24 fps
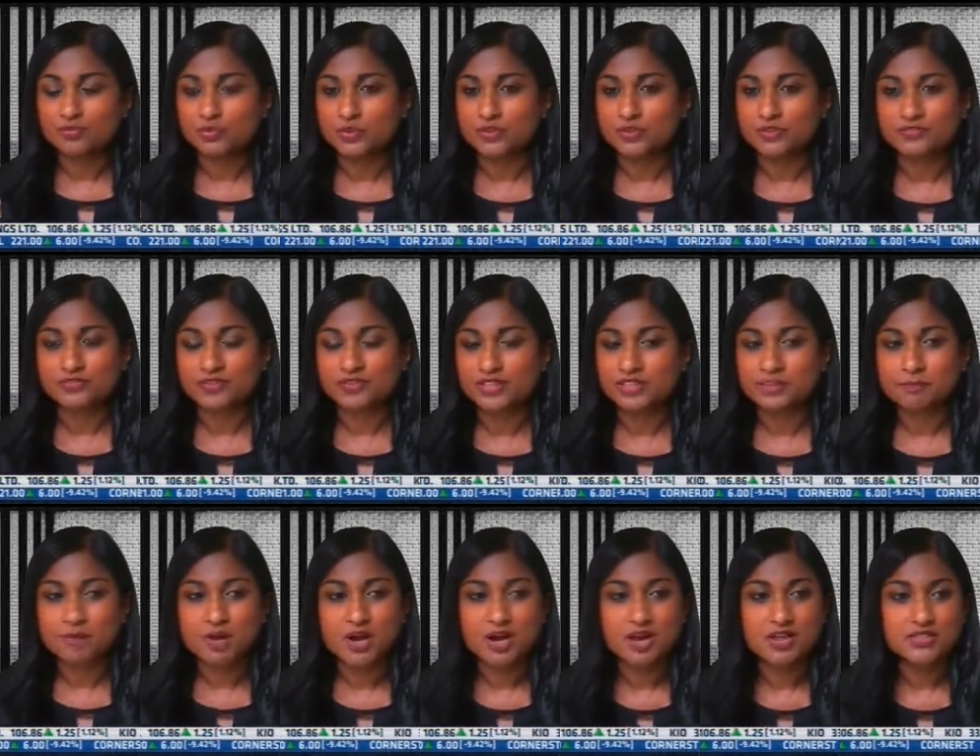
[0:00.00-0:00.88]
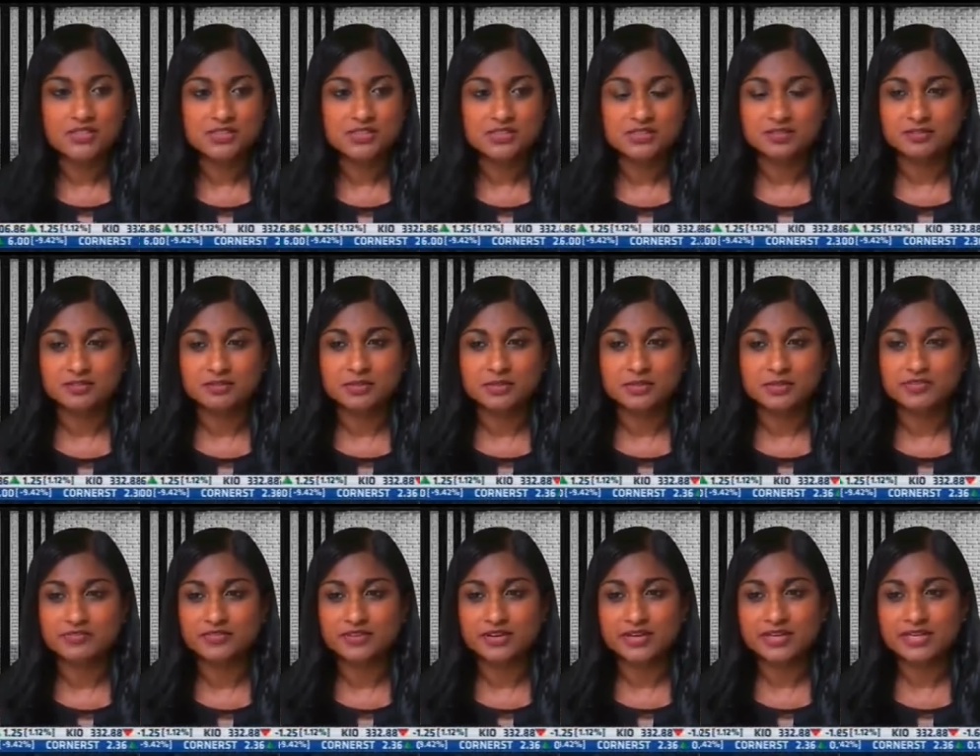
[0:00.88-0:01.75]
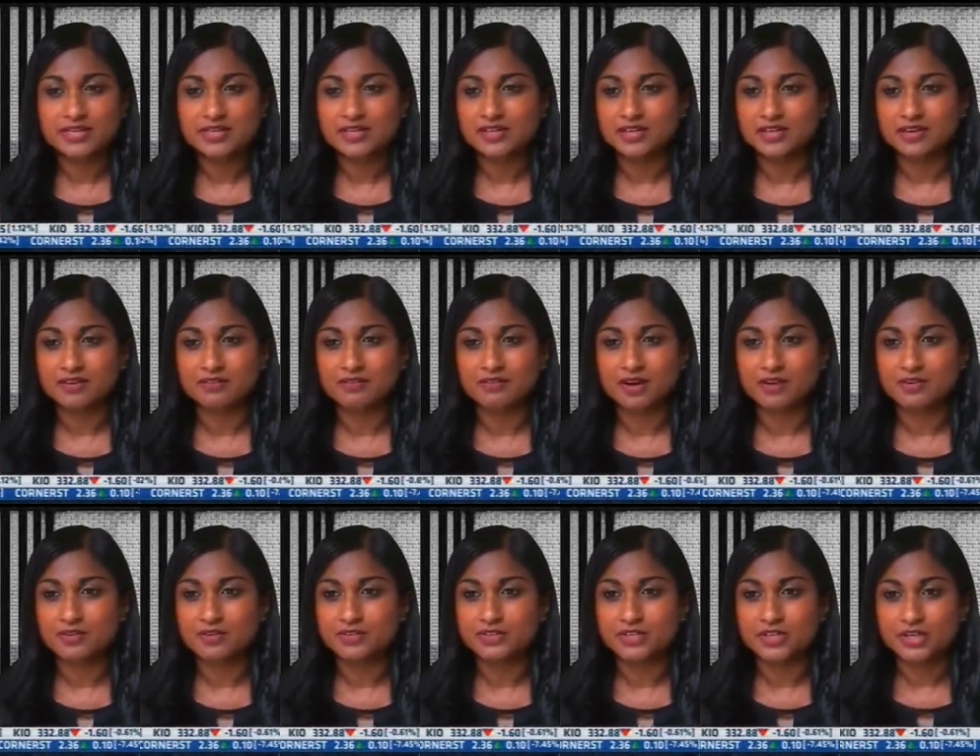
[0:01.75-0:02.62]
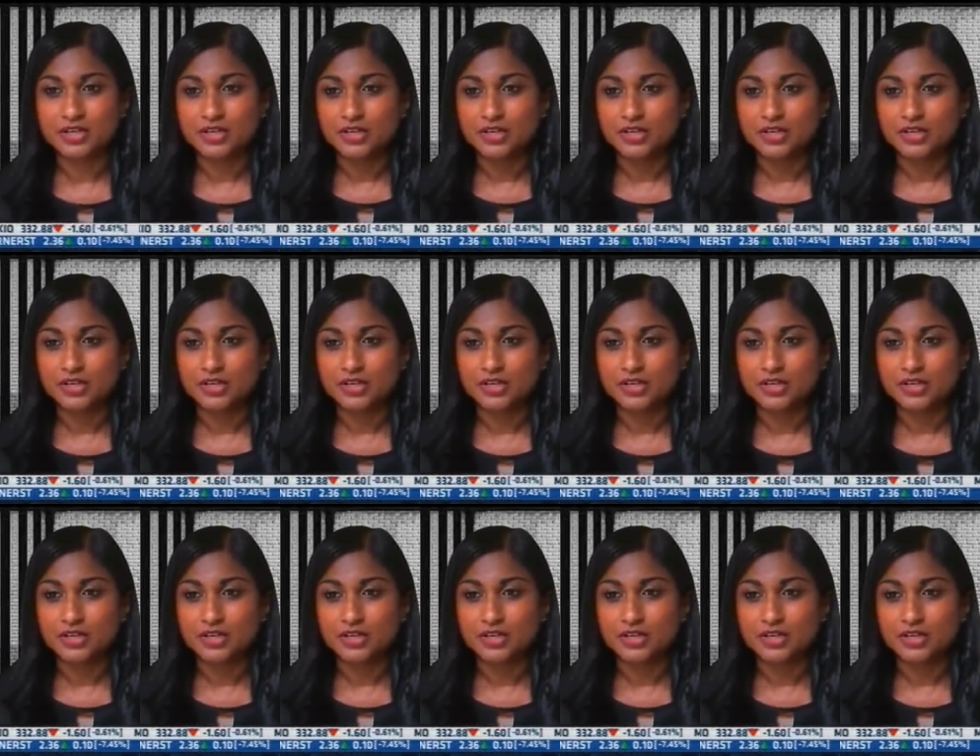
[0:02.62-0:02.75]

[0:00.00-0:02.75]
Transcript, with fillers: we've in the past been very clear around